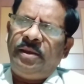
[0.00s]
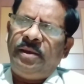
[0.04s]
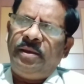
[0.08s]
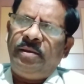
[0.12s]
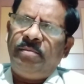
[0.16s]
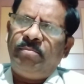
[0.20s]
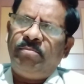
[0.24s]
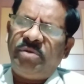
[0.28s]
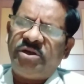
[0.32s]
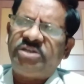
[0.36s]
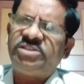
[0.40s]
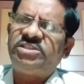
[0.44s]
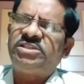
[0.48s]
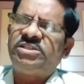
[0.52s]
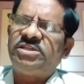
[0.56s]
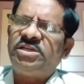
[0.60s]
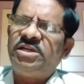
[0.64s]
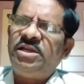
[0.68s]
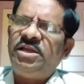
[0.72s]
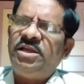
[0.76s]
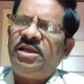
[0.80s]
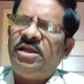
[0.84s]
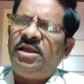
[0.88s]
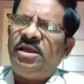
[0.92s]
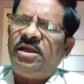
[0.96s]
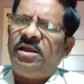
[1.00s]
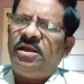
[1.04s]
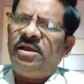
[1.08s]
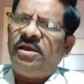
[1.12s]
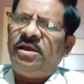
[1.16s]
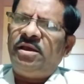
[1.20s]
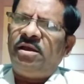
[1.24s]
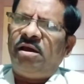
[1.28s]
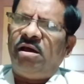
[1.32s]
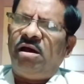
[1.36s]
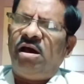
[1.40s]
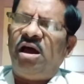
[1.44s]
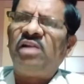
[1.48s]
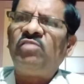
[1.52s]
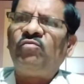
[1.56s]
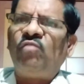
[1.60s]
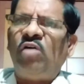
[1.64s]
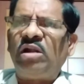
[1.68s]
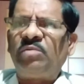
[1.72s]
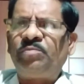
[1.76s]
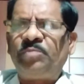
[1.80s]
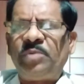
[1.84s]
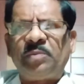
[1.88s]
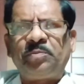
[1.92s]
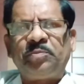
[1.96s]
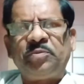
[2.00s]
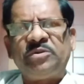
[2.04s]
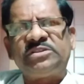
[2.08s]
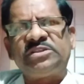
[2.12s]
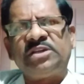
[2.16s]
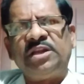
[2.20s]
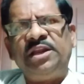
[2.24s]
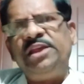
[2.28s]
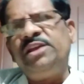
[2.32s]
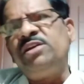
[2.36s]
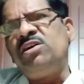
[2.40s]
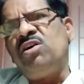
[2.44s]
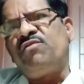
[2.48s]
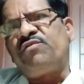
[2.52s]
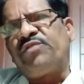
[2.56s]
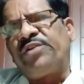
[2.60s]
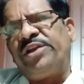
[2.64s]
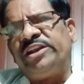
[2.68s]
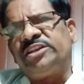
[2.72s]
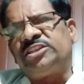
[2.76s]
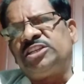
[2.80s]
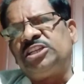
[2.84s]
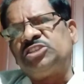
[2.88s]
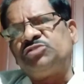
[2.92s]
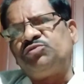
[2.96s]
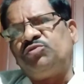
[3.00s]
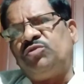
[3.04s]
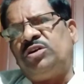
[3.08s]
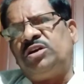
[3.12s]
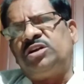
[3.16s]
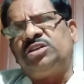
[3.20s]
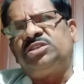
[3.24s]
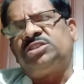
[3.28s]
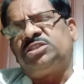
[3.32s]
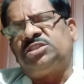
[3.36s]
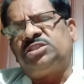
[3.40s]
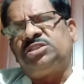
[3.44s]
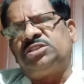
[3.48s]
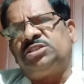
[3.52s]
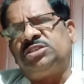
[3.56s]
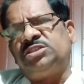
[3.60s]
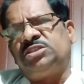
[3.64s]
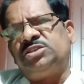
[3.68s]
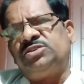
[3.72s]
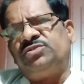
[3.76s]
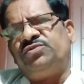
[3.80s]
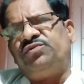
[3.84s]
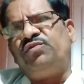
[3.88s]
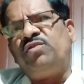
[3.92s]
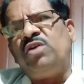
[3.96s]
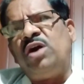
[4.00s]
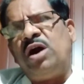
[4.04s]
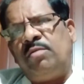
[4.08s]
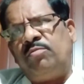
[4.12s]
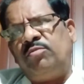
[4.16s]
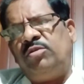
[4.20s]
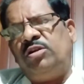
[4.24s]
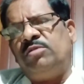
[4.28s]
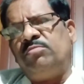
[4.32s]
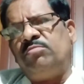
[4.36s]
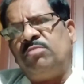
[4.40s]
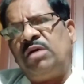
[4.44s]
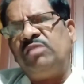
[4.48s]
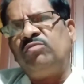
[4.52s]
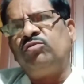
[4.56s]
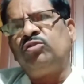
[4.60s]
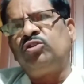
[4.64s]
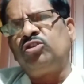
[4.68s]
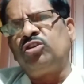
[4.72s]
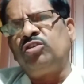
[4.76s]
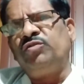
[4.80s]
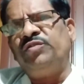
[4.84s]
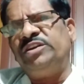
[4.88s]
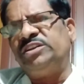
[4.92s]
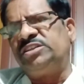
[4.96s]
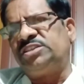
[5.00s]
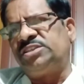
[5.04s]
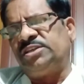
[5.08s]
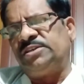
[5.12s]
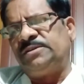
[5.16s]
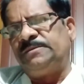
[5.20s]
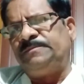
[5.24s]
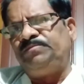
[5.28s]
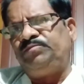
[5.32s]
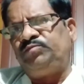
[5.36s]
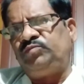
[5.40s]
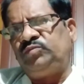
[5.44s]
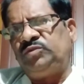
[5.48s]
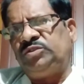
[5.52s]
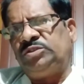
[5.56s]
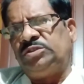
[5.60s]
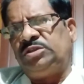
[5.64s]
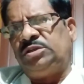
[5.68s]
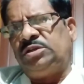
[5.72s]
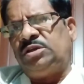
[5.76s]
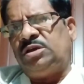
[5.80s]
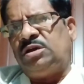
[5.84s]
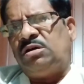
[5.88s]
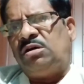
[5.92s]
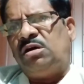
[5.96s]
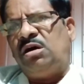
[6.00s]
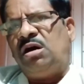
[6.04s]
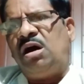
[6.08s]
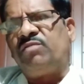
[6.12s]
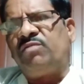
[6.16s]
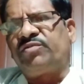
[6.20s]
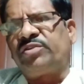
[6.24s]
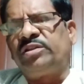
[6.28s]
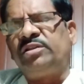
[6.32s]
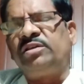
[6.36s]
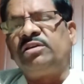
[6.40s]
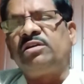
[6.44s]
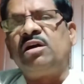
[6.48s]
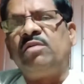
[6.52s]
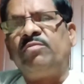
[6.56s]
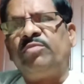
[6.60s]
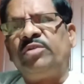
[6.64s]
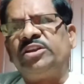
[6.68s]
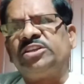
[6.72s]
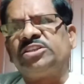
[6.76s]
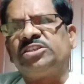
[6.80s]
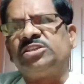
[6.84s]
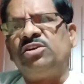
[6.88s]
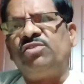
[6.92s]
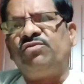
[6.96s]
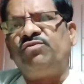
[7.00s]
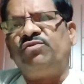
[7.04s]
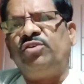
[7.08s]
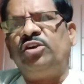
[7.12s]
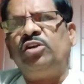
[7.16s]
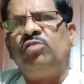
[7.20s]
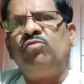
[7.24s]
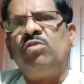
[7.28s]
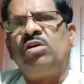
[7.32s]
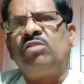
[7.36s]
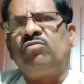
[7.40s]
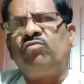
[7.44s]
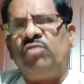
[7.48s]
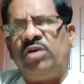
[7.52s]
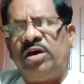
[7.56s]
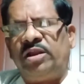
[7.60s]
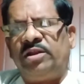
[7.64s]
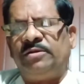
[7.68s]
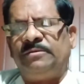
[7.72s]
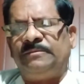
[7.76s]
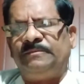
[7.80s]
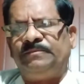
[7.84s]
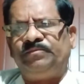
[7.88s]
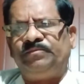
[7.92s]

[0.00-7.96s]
But on what purpose League of Nations was formed by Woodrow Wilson after the completion of World War I?